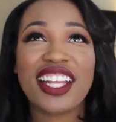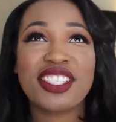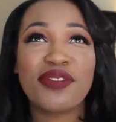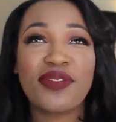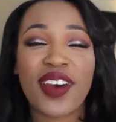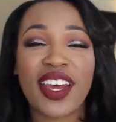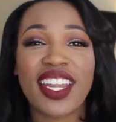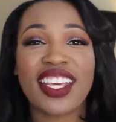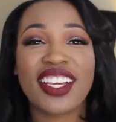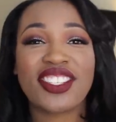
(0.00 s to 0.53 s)
it's
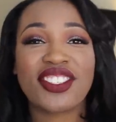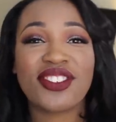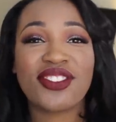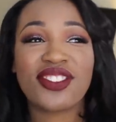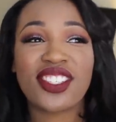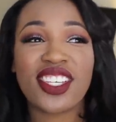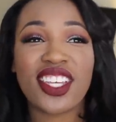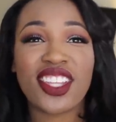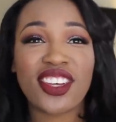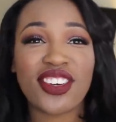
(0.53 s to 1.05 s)
funny because you
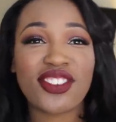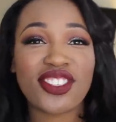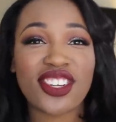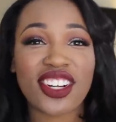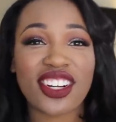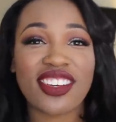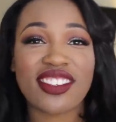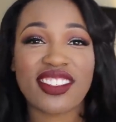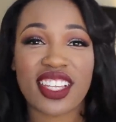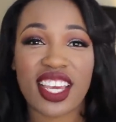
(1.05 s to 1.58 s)
see those
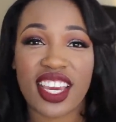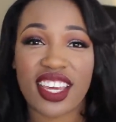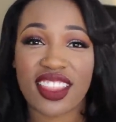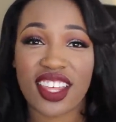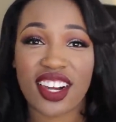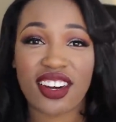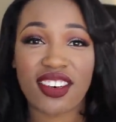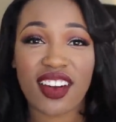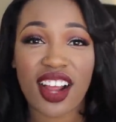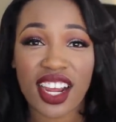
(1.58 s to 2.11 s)
girls like
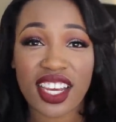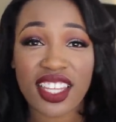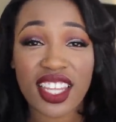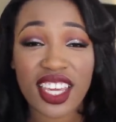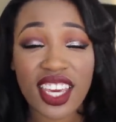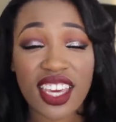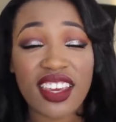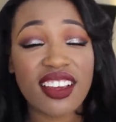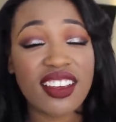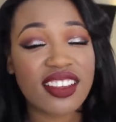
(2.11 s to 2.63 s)
that are rocking
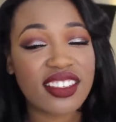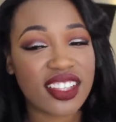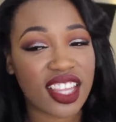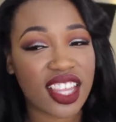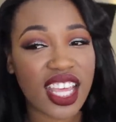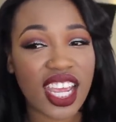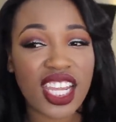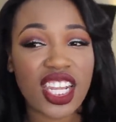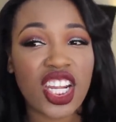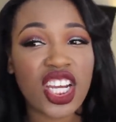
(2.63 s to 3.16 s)
the heels
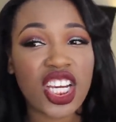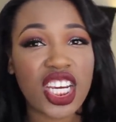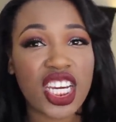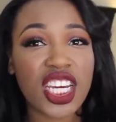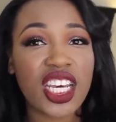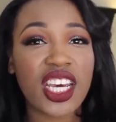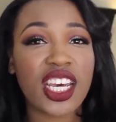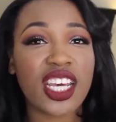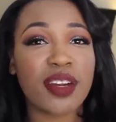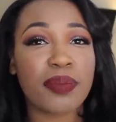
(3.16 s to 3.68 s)
and they look
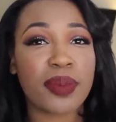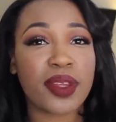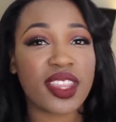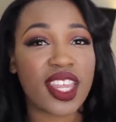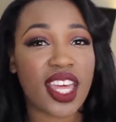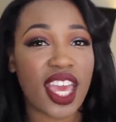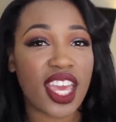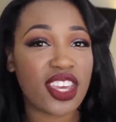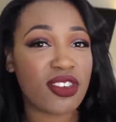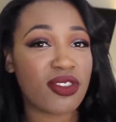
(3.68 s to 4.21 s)
good, but
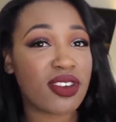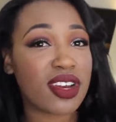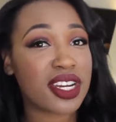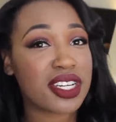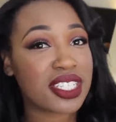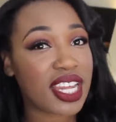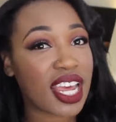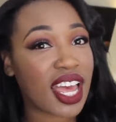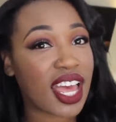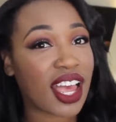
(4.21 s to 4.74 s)
that you
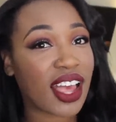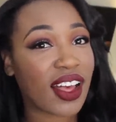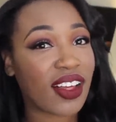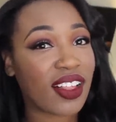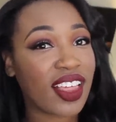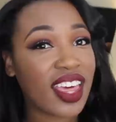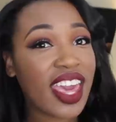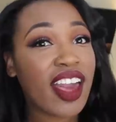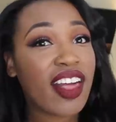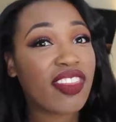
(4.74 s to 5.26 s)
can
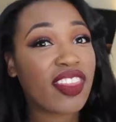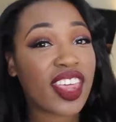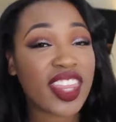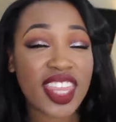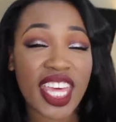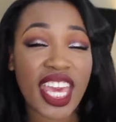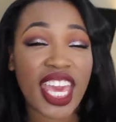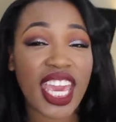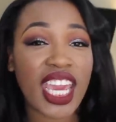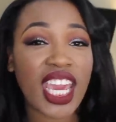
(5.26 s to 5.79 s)
tell that
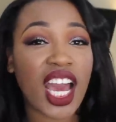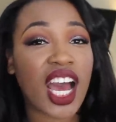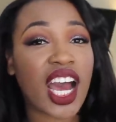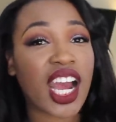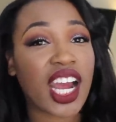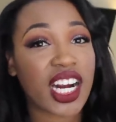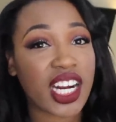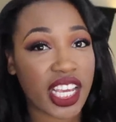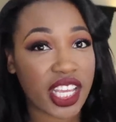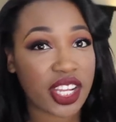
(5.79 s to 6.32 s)
they
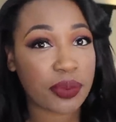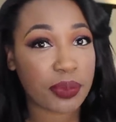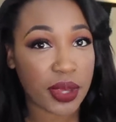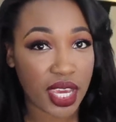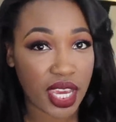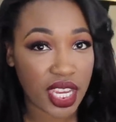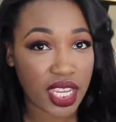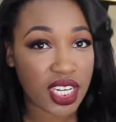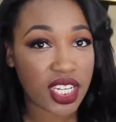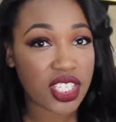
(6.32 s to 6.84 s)
are in
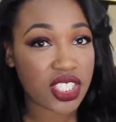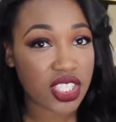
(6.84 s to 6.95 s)
pain.